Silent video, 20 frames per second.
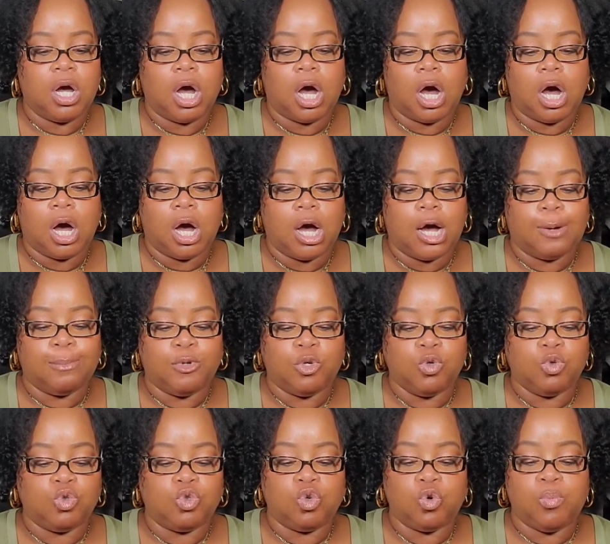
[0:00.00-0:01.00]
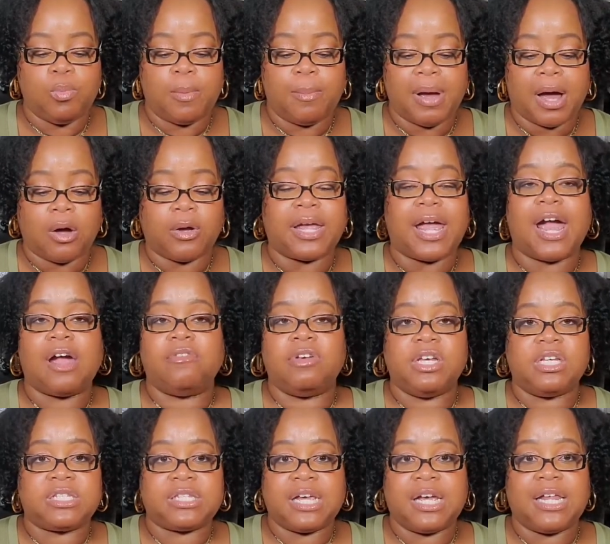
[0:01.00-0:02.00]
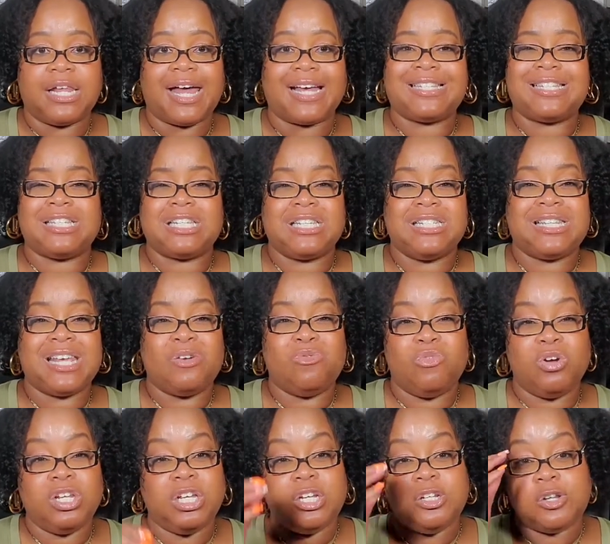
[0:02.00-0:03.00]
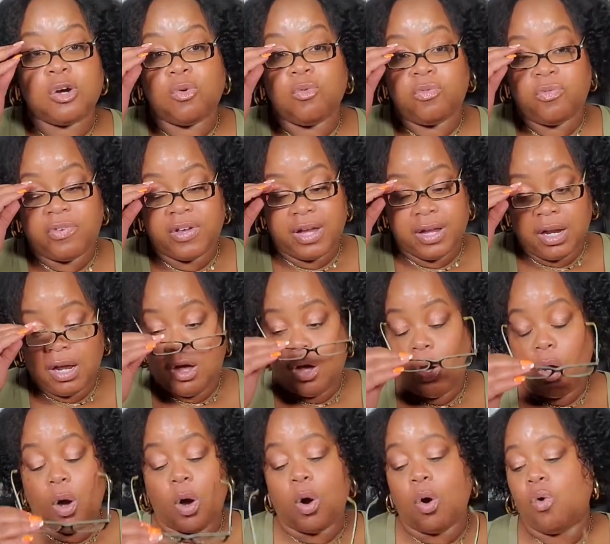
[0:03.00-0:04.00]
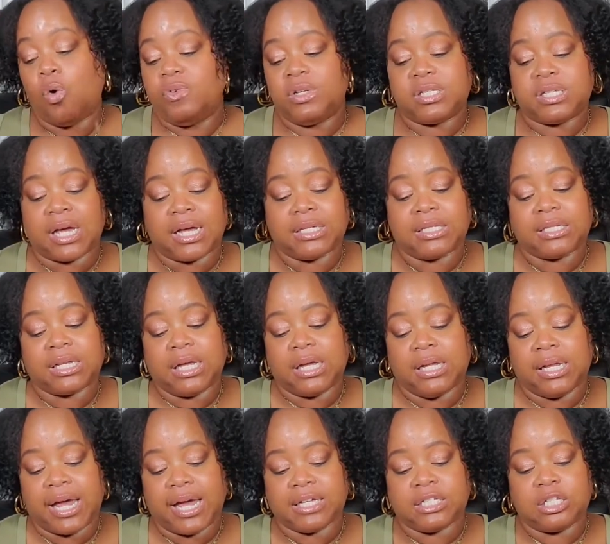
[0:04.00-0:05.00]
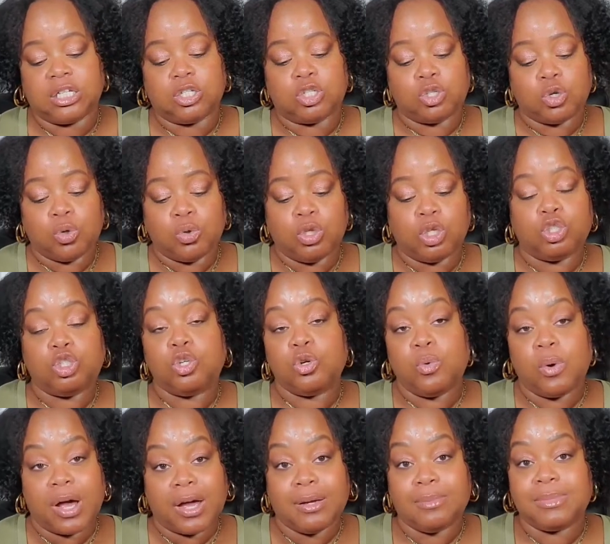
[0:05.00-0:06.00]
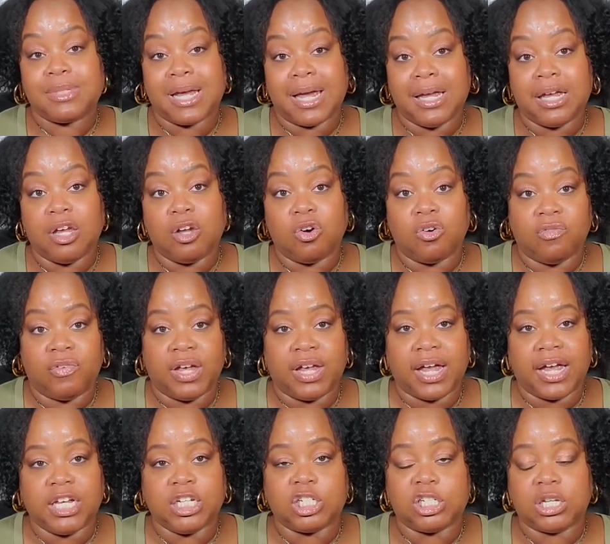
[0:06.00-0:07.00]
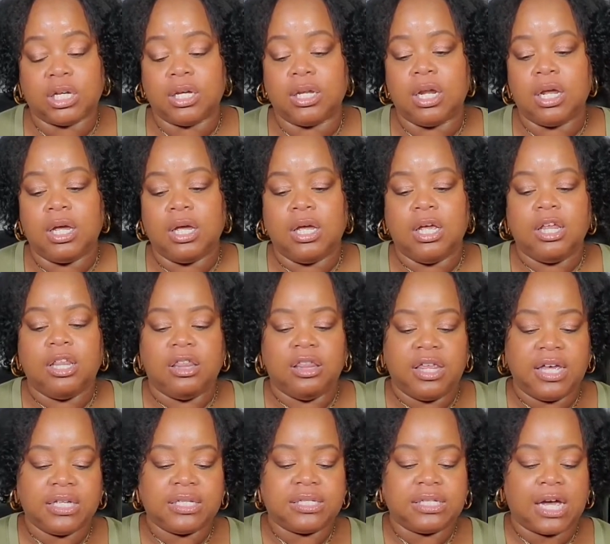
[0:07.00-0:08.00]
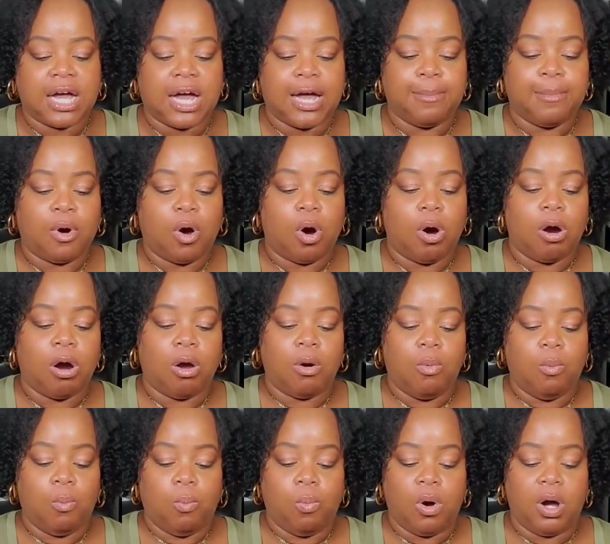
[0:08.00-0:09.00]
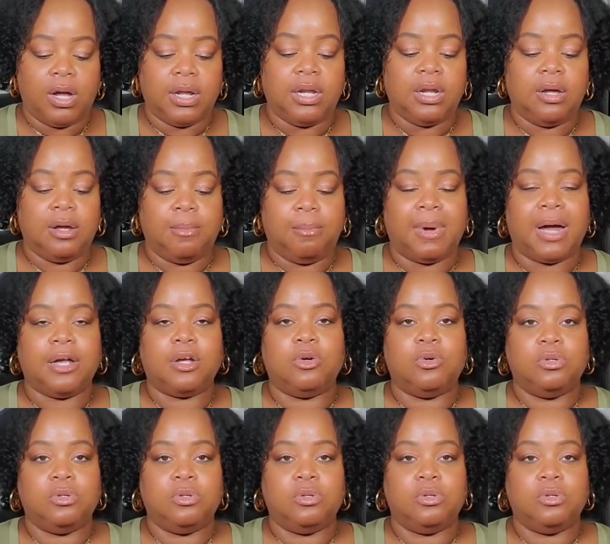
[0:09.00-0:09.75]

YouTube about carrier sunglasses, because they really don't fit oversized sunglasses. So the two I'm taking on vacation this time are a pair of my